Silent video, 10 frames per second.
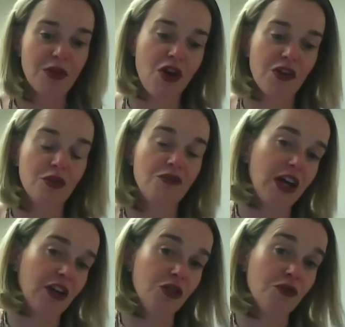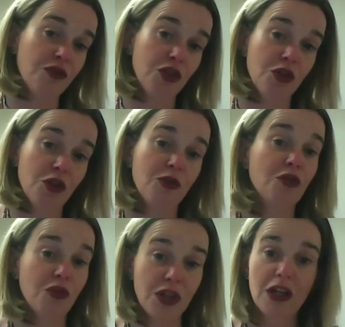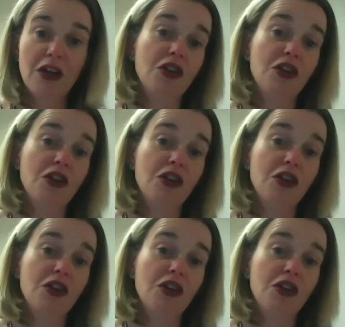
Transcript: but also valued for your career